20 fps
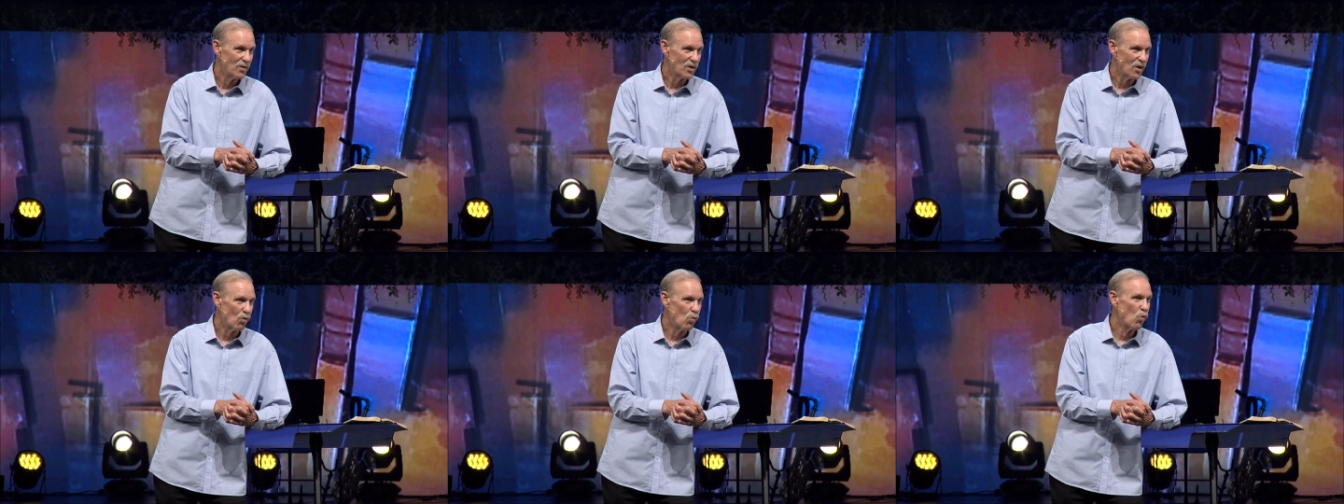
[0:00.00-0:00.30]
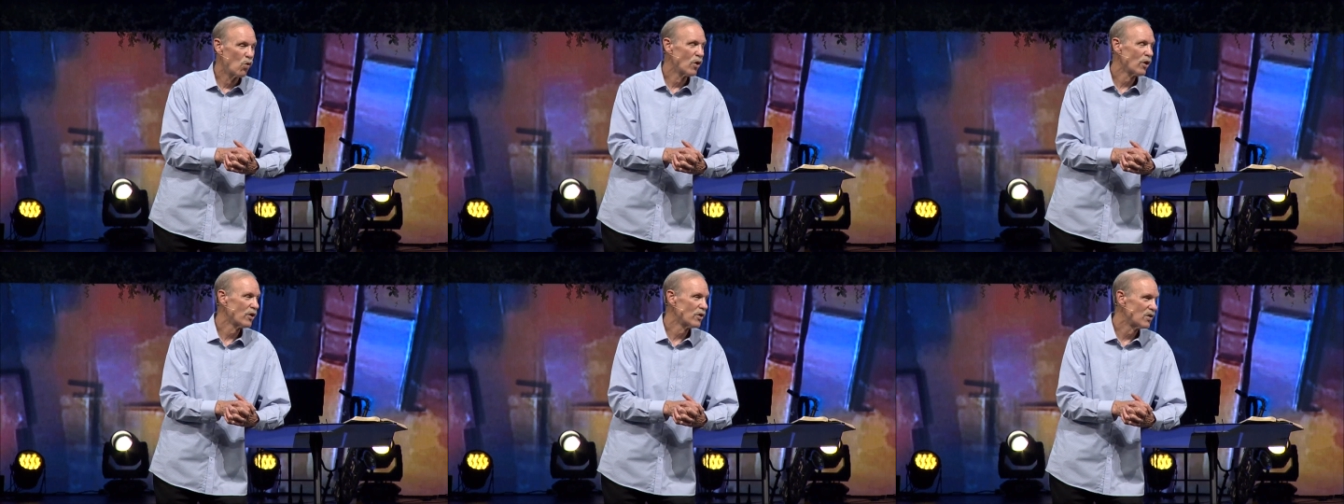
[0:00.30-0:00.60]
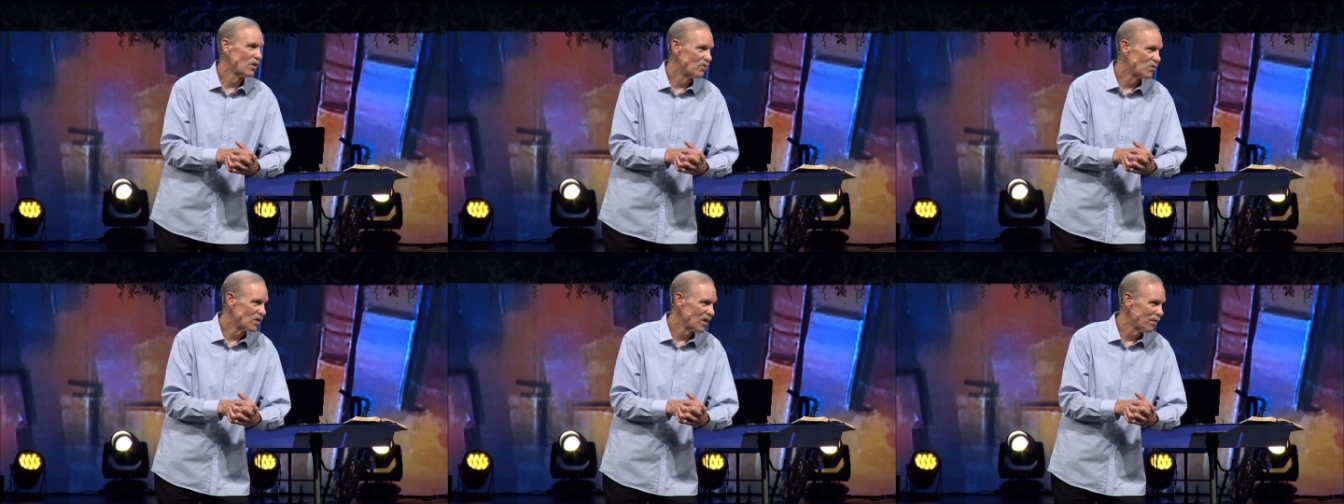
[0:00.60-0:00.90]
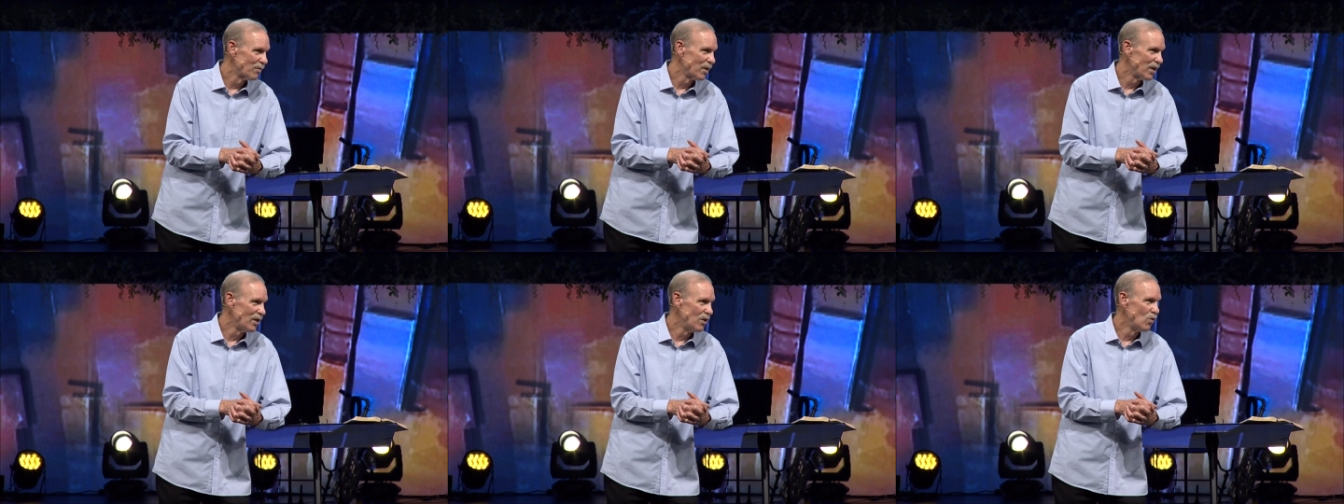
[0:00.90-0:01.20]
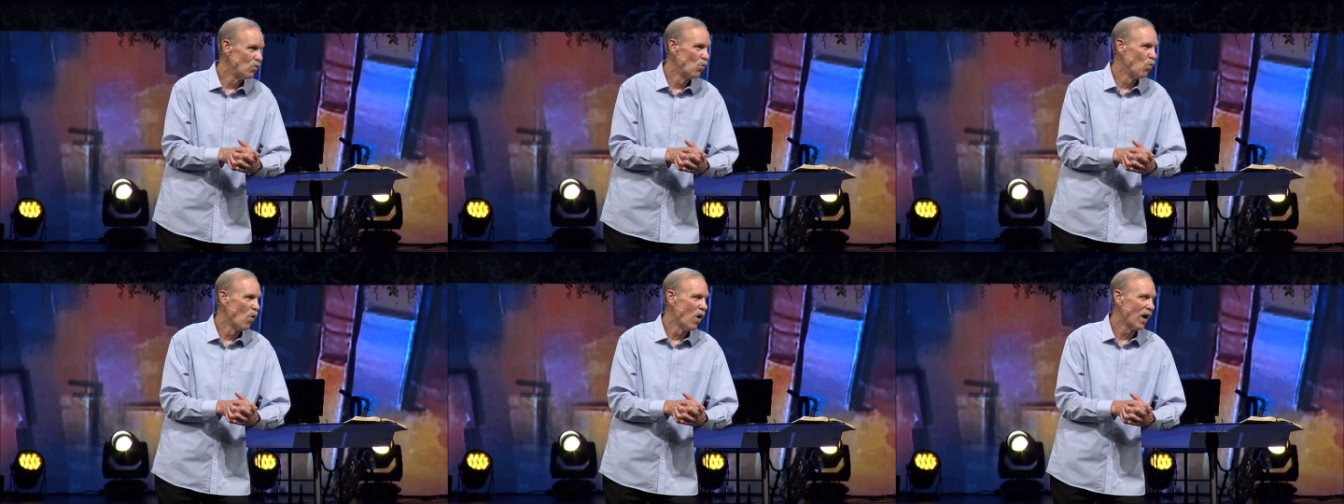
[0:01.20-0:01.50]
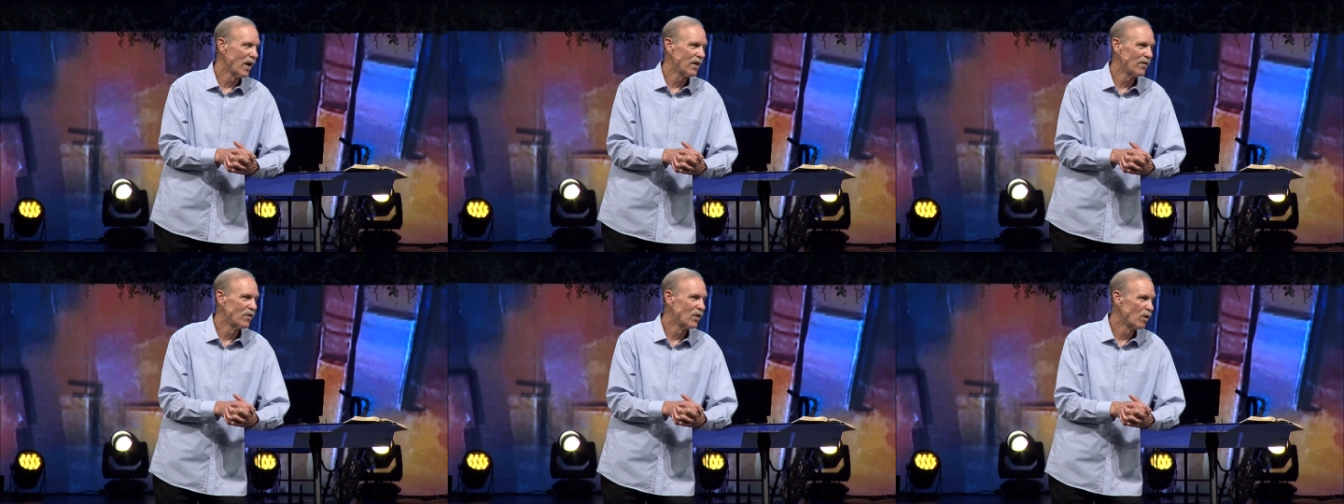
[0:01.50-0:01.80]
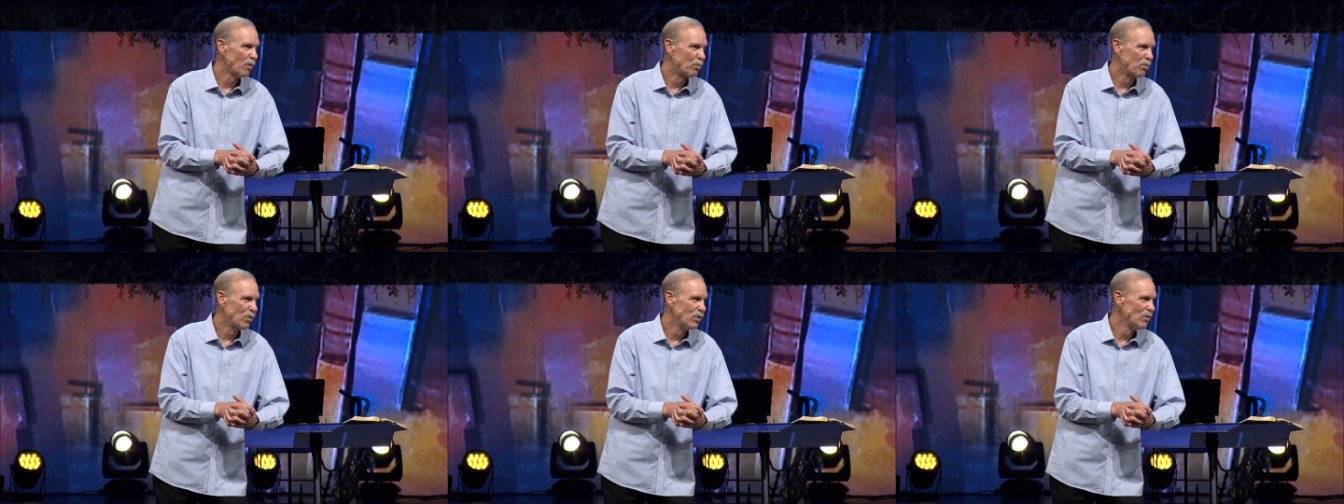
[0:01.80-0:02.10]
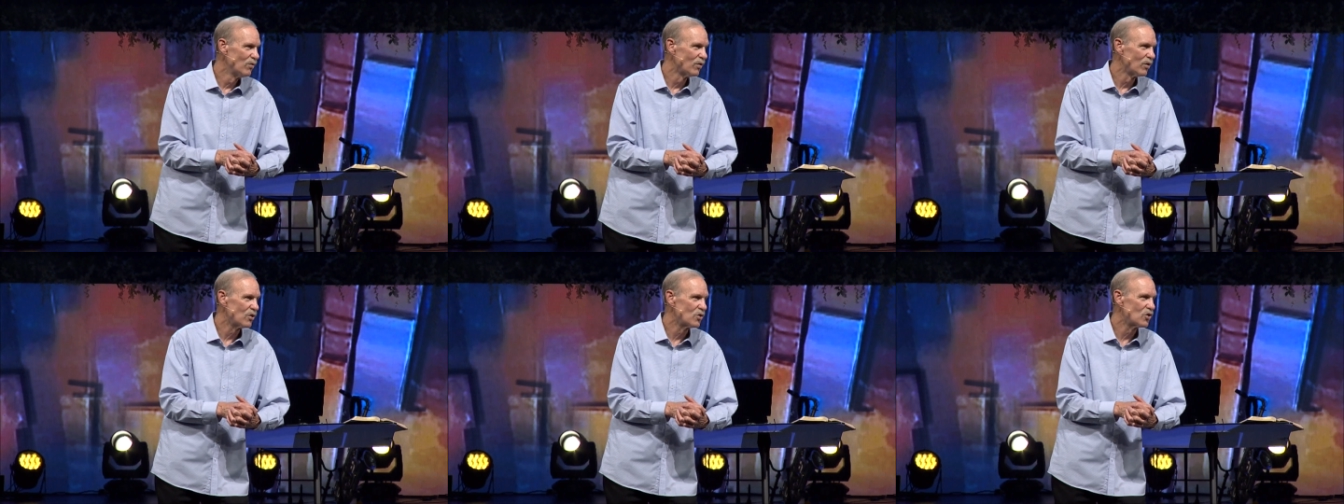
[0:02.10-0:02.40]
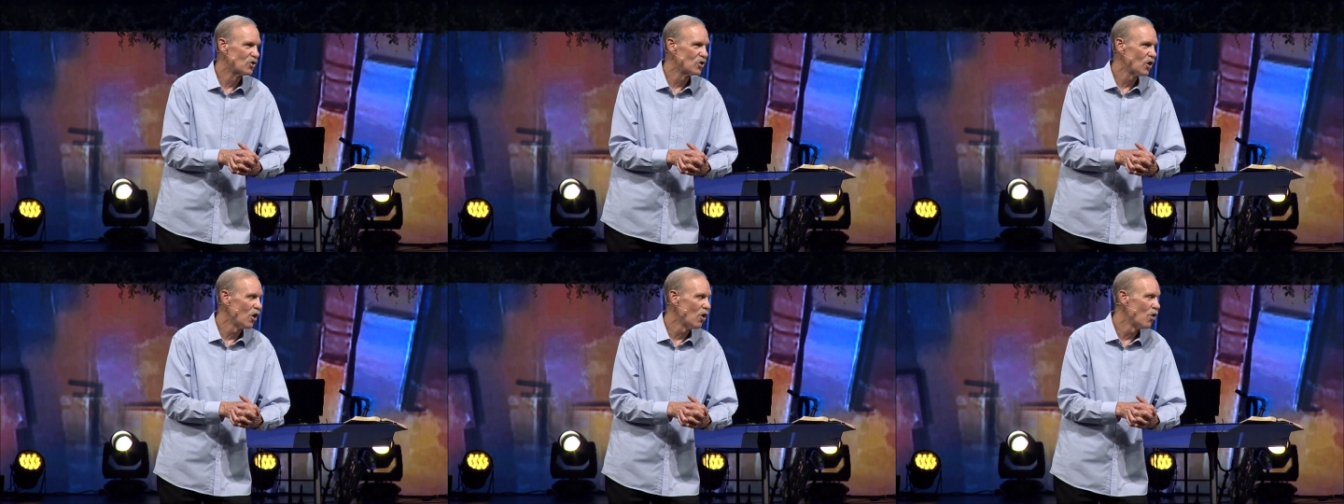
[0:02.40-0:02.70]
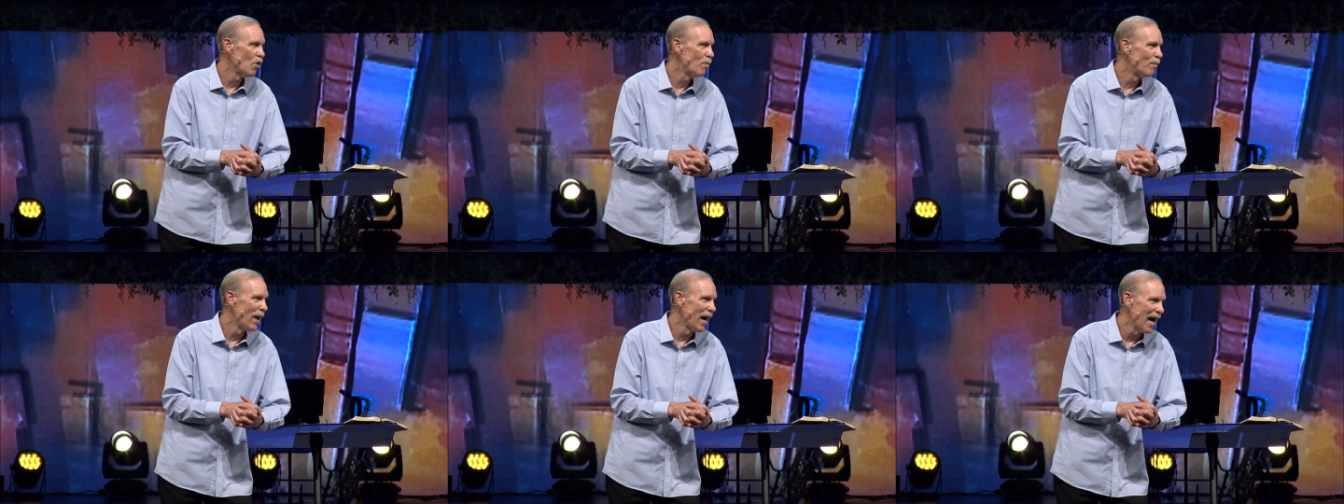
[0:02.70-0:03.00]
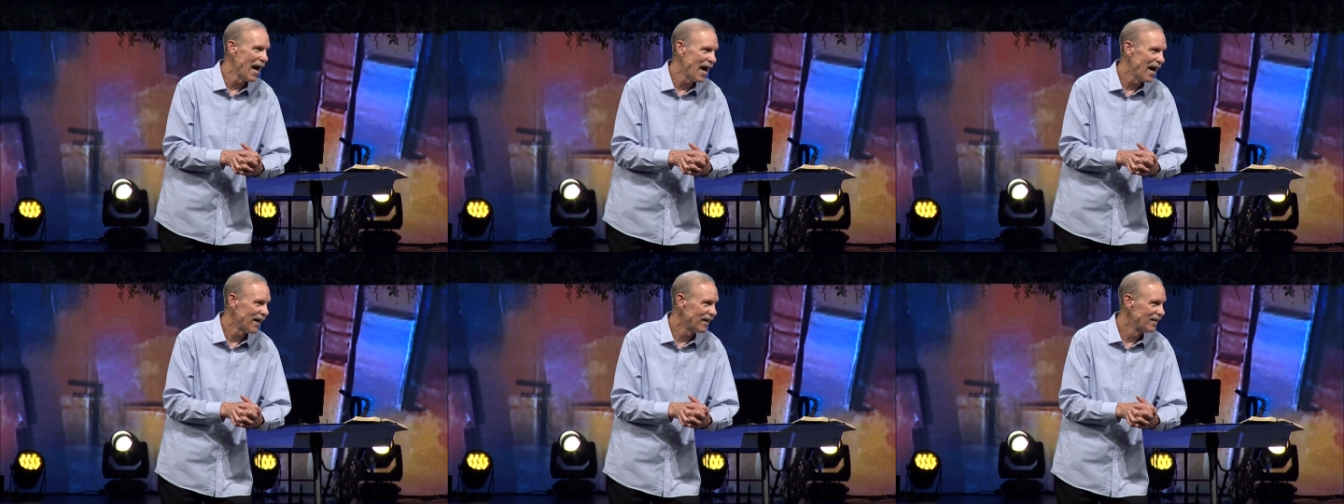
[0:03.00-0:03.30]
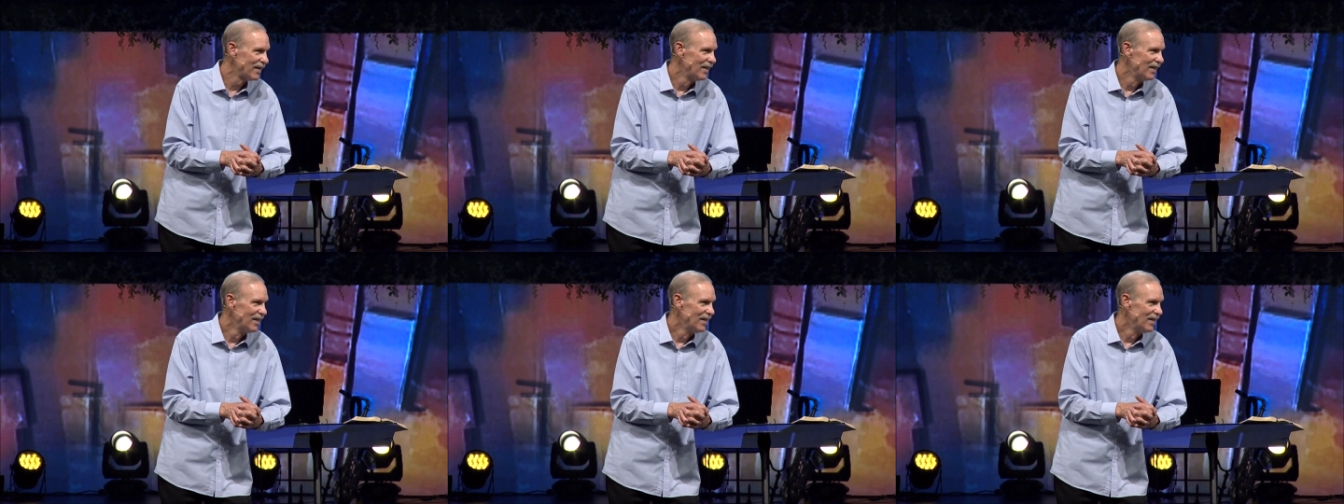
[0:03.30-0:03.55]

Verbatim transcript: the words of somebody you wanted their approval so bad.